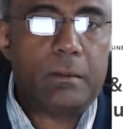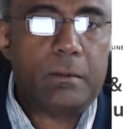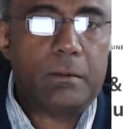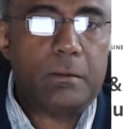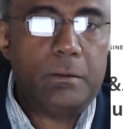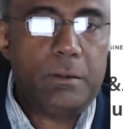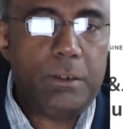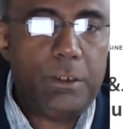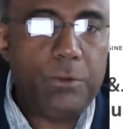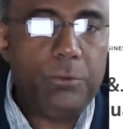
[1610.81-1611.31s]

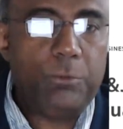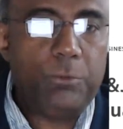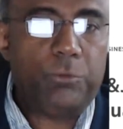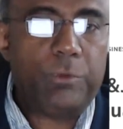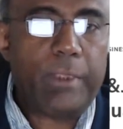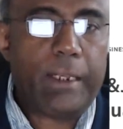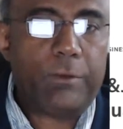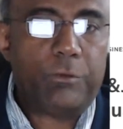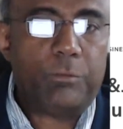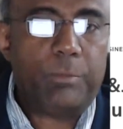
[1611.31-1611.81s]
news
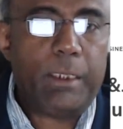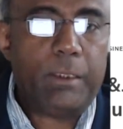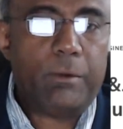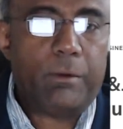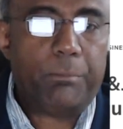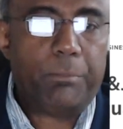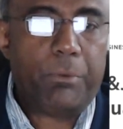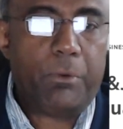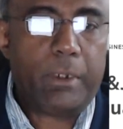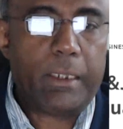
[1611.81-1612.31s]
that is being
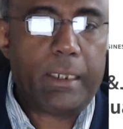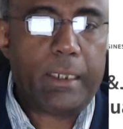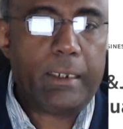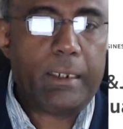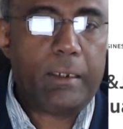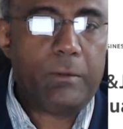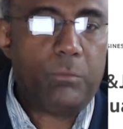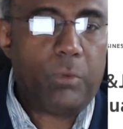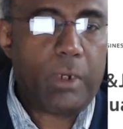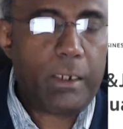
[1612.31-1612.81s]
reported
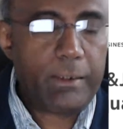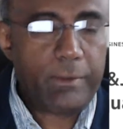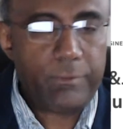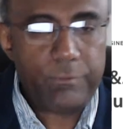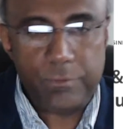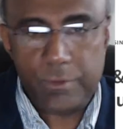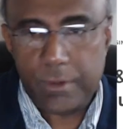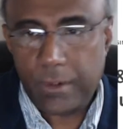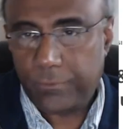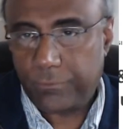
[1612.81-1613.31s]
and what
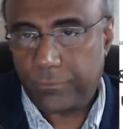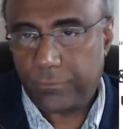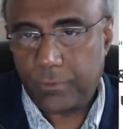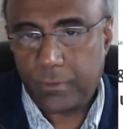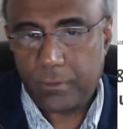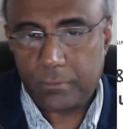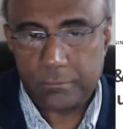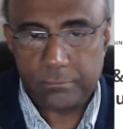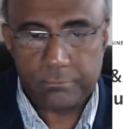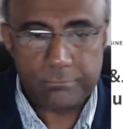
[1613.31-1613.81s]
is just
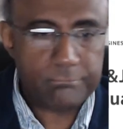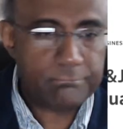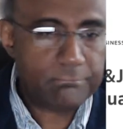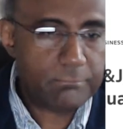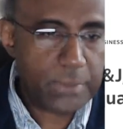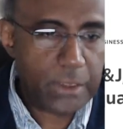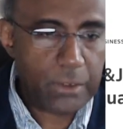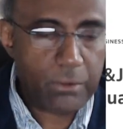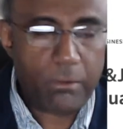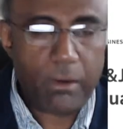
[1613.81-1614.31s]

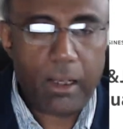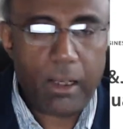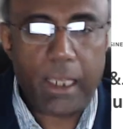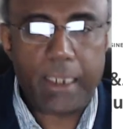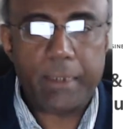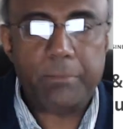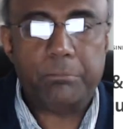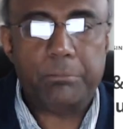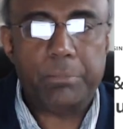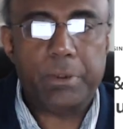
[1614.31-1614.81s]

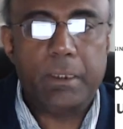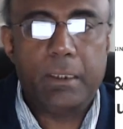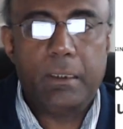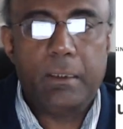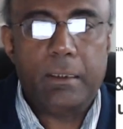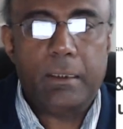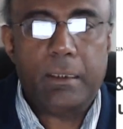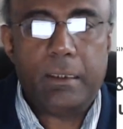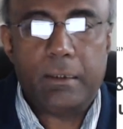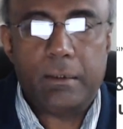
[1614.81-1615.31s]
hype.
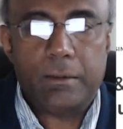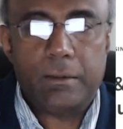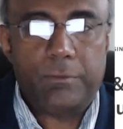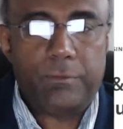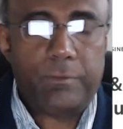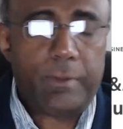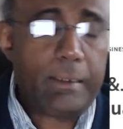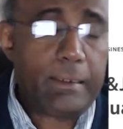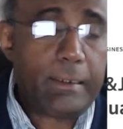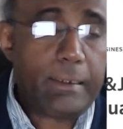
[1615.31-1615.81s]
And
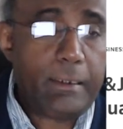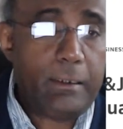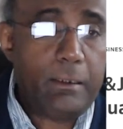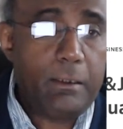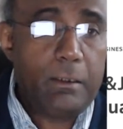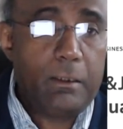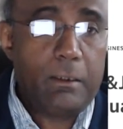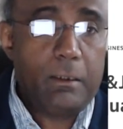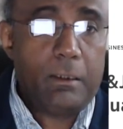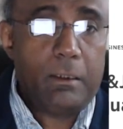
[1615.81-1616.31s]

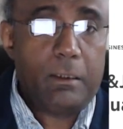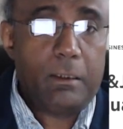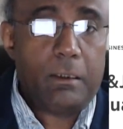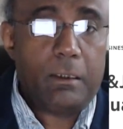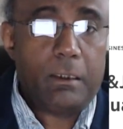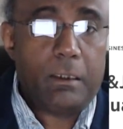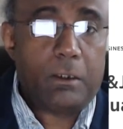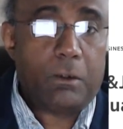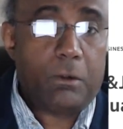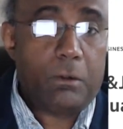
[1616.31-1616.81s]
certainly
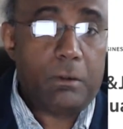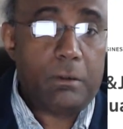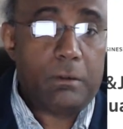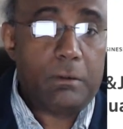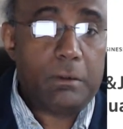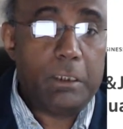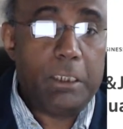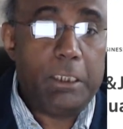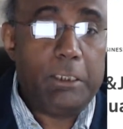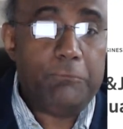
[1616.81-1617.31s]

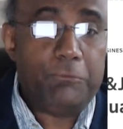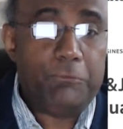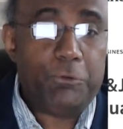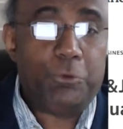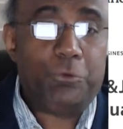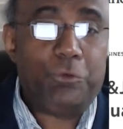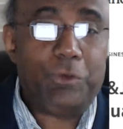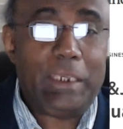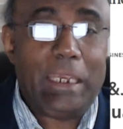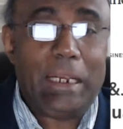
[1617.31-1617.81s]
if you
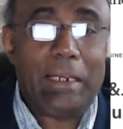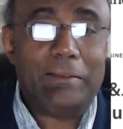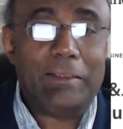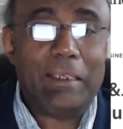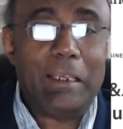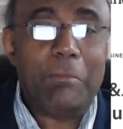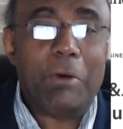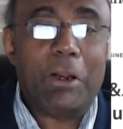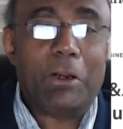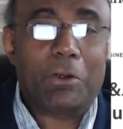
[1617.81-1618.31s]
see
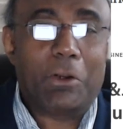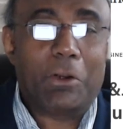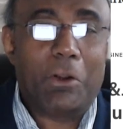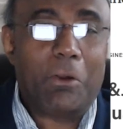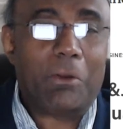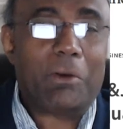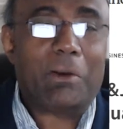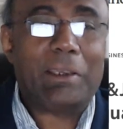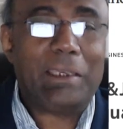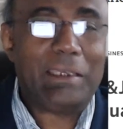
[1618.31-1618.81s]
anything about
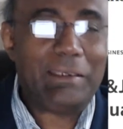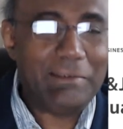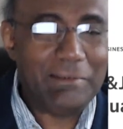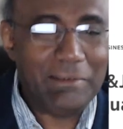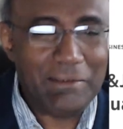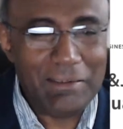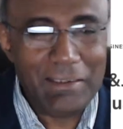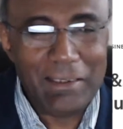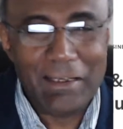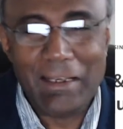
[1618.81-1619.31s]

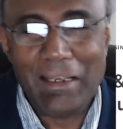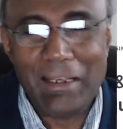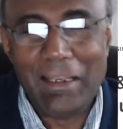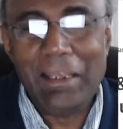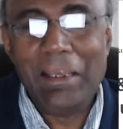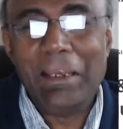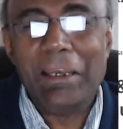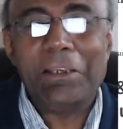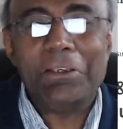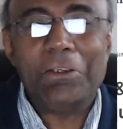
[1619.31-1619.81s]
chloroquine,
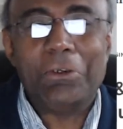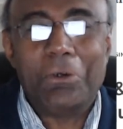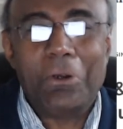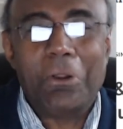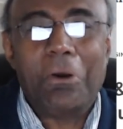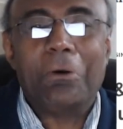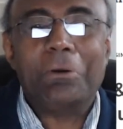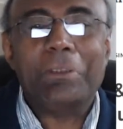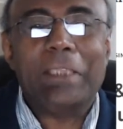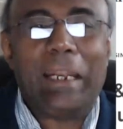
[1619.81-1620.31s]
you
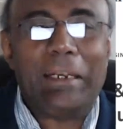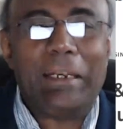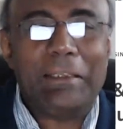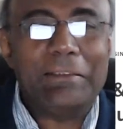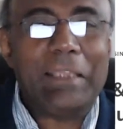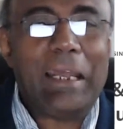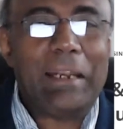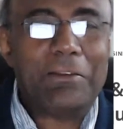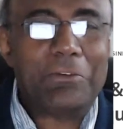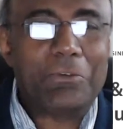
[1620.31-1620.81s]
know
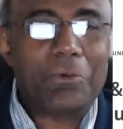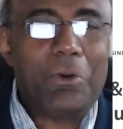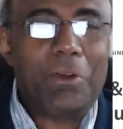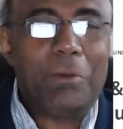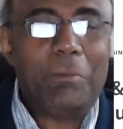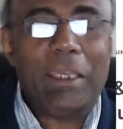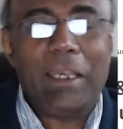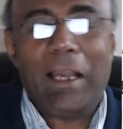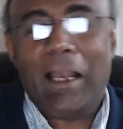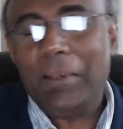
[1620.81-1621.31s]
that is going
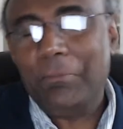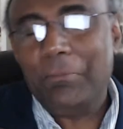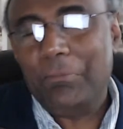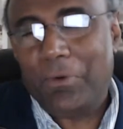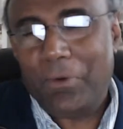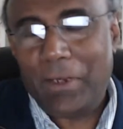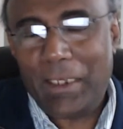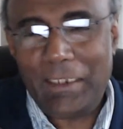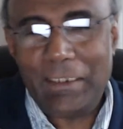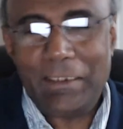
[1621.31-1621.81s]
to be hype,
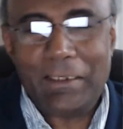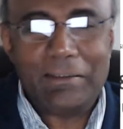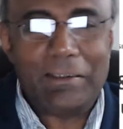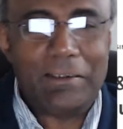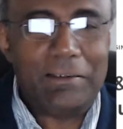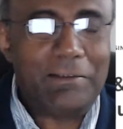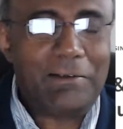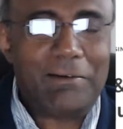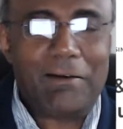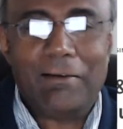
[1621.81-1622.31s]
or any
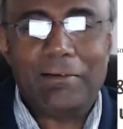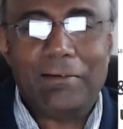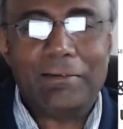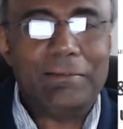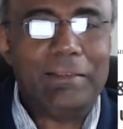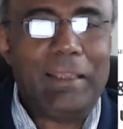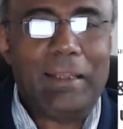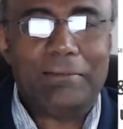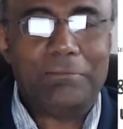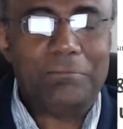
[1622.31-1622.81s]
other
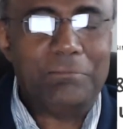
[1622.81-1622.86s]
drug that